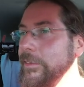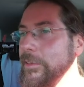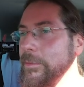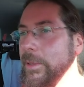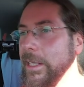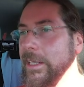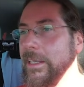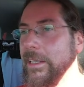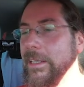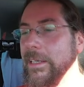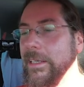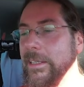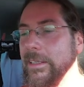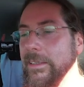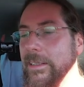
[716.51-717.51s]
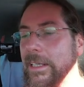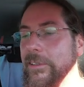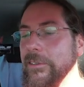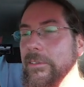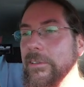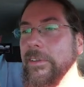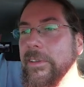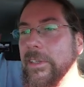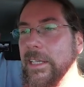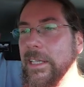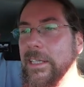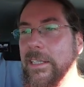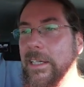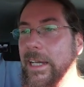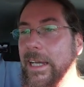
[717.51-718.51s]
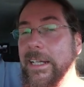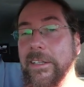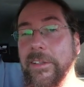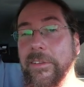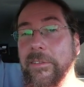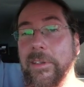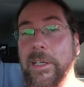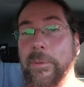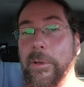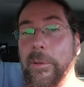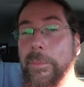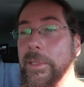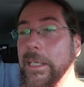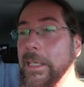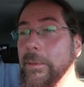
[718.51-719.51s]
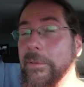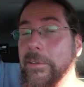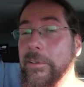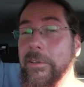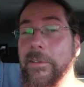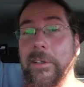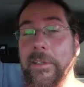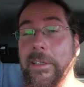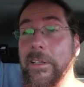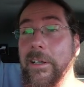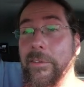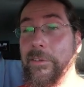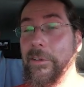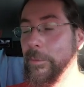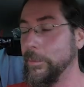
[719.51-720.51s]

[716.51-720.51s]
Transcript: It's my natural thing. In the ID3 I won't be able to turn it off no